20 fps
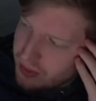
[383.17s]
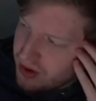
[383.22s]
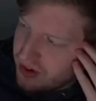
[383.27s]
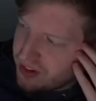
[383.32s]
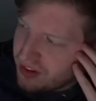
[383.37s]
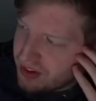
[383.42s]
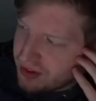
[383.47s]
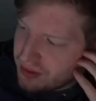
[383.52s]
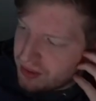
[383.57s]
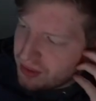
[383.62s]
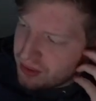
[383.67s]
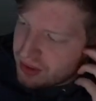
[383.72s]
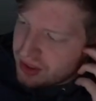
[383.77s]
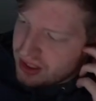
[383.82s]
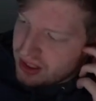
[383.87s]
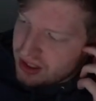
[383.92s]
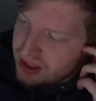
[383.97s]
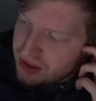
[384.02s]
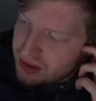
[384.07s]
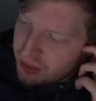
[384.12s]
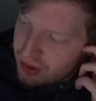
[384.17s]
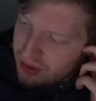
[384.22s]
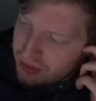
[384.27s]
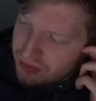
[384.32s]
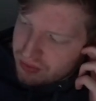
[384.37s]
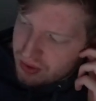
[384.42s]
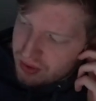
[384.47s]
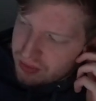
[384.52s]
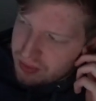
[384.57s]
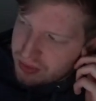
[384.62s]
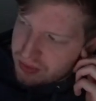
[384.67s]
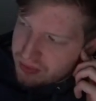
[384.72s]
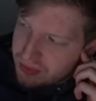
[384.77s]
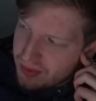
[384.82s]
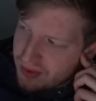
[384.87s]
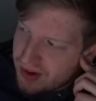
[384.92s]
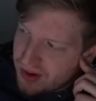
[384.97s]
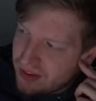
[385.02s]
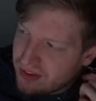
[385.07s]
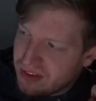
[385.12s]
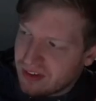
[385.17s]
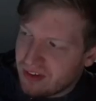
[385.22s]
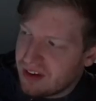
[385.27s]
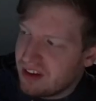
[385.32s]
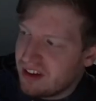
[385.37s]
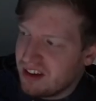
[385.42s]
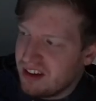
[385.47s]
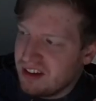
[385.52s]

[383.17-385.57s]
in like a low key and you want to have fun with your friends, like,